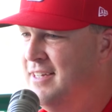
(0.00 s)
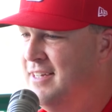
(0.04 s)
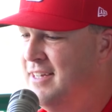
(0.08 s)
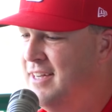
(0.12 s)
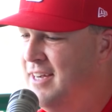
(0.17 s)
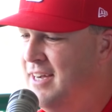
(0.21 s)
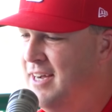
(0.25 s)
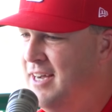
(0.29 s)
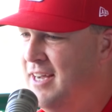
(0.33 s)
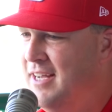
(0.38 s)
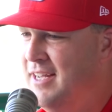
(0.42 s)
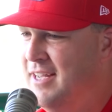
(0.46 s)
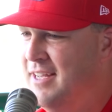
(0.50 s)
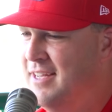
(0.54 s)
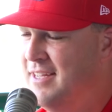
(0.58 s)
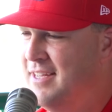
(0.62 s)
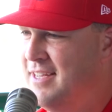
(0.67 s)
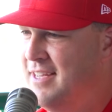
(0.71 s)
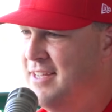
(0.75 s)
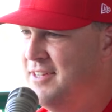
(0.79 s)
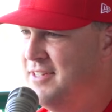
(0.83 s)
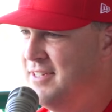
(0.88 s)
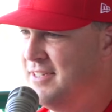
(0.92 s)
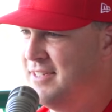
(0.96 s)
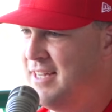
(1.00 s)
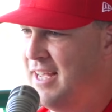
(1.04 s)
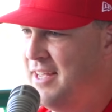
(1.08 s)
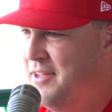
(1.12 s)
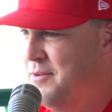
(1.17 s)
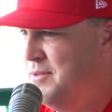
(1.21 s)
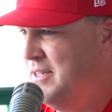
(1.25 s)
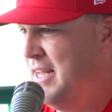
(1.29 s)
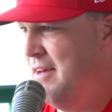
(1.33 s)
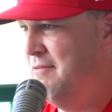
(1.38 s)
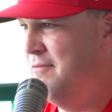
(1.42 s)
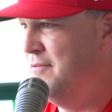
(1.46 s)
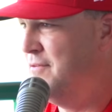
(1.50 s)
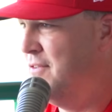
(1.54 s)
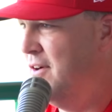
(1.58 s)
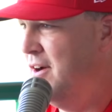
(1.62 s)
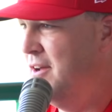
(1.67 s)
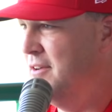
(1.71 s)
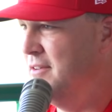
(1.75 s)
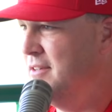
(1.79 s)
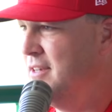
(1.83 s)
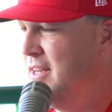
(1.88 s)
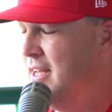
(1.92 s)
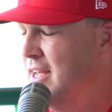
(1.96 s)
He was having
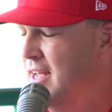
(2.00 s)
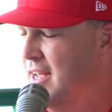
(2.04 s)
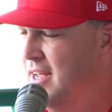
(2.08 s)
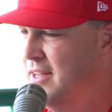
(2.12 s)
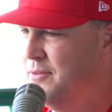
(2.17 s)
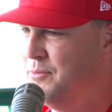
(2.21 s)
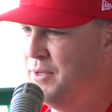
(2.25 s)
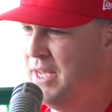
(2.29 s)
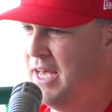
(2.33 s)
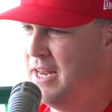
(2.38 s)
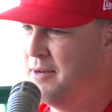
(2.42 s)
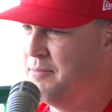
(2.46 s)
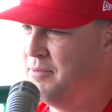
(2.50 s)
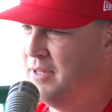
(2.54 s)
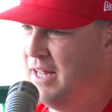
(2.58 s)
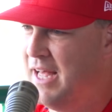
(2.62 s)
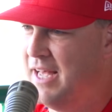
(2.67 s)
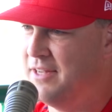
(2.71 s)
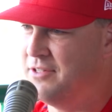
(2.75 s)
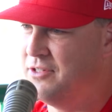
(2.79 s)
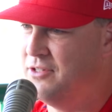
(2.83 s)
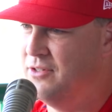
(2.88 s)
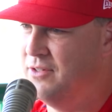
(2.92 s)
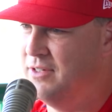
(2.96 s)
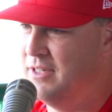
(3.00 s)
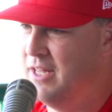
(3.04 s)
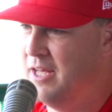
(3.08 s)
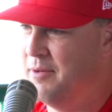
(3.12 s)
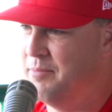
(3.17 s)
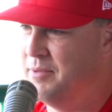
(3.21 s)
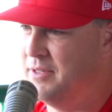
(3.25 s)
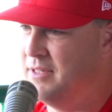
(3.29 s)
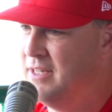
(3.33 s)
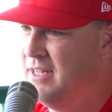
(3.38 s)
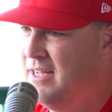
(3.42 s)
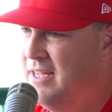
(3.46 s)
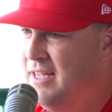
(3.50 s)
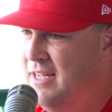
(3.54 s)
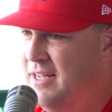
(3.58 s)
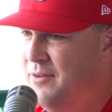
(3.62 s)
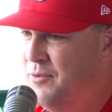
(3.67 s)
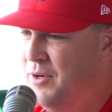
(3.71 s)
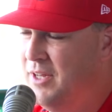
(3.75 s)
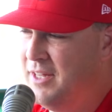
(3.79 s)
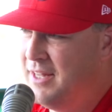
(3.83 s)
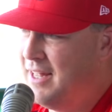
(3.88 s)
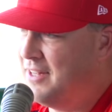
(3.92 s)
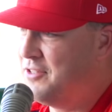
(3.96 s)
fun, and we had a blast doing that. But
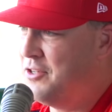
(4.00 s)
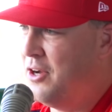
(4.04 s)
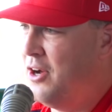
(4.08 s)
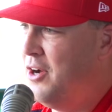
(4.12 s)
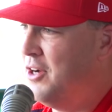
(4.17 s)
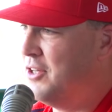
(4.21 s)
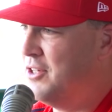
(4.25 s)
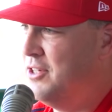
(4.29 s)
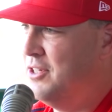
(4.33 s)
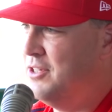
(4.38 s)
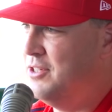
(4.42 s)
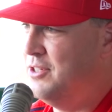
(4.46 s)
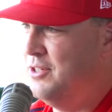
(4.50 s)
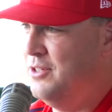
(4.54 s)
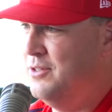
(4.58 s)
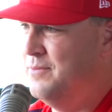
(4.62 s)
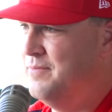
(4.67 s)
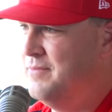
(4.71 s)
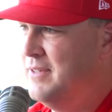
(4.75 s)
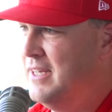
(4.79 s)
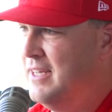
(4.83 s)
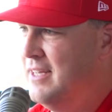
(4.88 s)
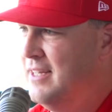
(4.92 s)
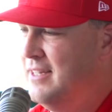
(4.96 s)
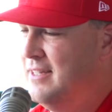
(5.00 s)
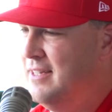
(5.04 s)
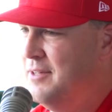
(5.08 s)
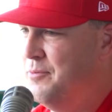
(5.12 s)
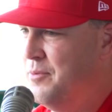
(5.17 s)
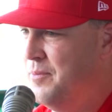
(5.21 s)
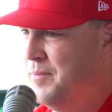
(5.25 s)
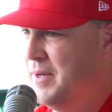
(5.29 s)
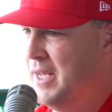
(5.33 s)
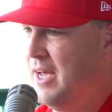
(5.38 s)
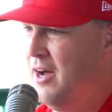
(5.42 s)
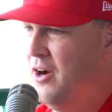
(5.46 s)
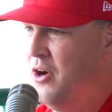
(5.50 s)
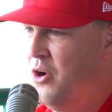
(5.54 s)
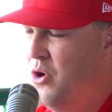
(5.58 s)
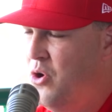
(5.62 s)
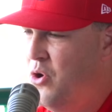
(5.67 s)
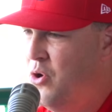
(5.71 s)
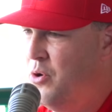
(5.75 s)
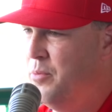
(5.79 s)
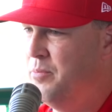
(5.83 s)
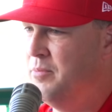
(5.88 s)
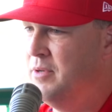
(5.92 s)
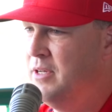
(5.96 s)
really, that's all I could do. And then when we got
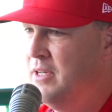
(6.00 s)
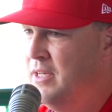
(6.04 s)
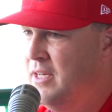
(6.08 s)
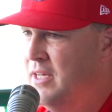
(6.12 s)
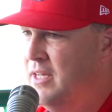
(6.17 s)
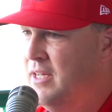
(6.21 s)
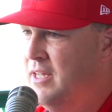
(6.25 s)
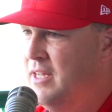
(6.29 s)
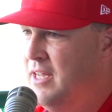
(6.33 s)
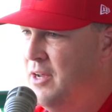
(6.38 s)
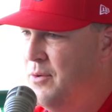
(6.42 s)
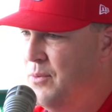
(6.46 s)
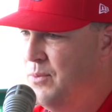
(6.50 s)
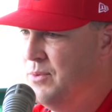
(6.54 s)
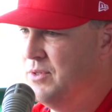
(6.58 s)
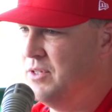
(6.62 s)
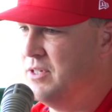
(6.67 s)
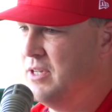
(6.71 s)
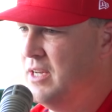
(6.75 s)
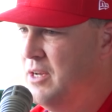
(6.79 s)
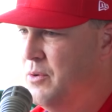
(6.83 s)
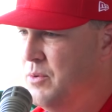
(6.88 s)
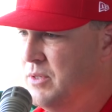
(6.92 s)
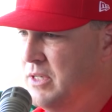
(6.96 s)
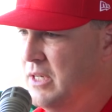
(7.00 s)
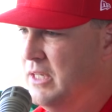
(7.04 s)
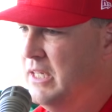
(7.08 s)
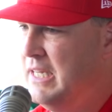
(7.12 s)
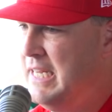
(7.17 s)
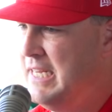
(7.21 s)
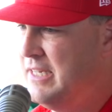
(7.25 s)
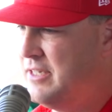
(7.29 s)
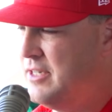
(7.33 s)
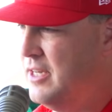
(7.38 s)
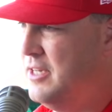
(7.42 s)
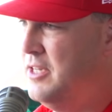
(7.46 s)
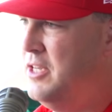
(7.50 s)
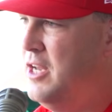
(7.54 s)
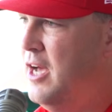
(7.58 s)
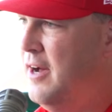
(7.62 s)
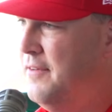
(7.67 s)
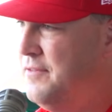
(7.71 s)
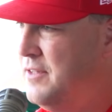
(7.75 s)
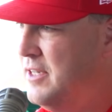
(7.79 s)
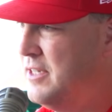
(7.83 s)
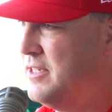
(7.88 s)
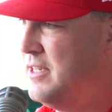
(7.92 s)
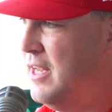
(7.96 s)
home, it was at least
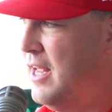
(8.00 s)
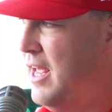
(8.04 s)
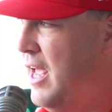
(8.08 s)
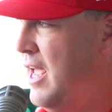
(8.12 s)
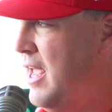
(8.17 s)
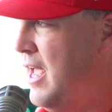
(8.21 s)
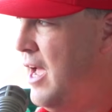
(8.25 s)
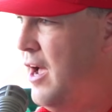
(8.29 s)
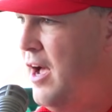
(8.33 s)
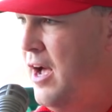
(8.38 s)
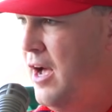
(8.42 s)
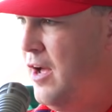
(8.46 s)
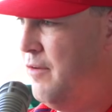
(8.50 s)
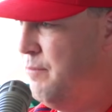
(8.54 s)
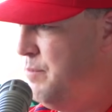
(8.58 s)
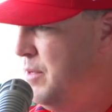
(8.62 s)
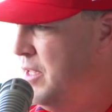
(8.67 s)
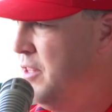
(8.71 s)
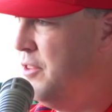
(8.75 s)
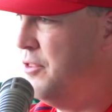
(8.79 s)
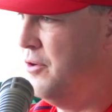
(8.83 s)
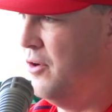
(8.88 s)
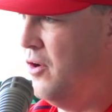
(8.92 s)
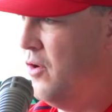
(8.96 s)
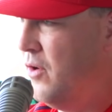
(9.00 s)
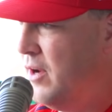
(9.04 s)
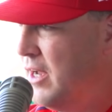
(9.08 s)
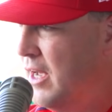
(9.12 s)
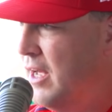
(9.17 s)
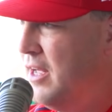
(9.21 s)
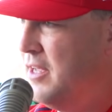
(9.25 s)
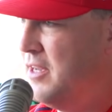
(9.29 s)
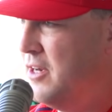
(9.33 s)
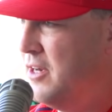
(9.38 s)
enough to say, hey, I've been throwing.